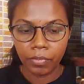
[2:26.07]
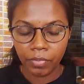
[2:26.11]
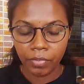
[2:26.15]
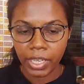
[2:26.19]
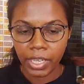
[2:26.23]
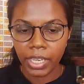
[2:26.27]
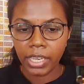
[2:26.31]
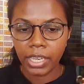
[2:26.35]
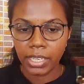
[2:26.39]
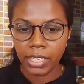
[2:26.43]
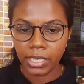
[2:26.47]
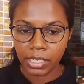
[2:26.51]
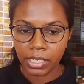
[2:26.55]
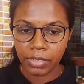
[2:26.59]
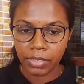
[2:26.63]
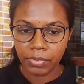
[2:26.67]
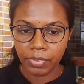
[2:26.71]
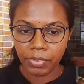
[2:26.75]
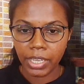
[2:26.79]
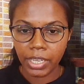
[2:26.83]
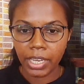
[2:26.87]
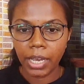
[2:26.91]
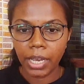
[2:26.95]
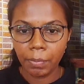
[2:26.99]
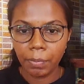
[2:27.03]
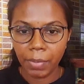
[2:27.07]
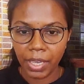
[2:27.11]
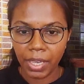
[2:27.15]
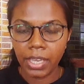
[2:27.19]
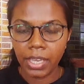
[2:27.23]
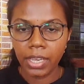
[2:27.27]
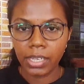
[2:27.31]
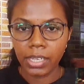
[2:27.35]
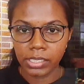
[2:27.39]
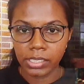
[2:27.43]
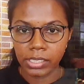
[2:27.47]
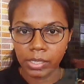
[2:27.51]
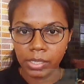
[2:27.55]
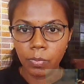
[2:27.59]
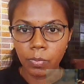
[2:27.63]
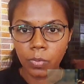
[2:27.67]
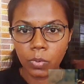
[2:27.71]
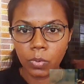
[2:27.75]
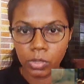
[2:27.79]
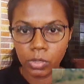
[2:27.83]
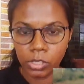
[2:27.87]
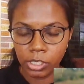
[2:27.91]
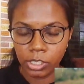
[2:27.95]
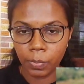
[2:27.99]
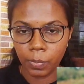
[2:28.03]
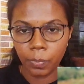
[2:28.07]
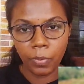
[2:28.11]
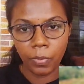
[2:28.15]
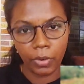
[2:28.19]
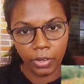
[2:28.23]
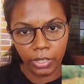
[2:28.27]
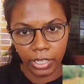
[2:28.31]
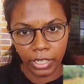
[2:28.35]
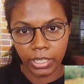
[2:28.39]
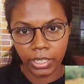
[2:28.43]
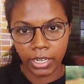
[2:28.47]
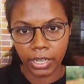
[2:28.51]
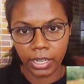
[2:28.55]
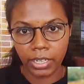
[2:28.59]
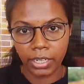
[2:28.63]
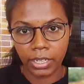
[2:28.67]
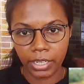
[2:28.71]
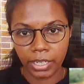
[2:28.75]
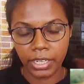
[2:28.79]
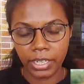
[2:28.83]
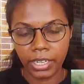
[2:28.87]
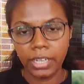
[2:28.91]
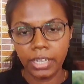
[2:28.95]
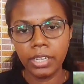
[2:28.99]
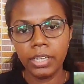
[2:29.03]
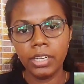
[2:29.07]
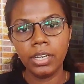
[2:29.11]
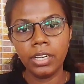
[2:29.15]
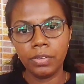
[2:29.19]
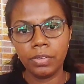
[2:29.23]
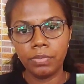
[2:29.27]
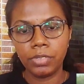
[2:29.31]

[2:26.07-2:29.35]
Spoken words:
we are being as the most important country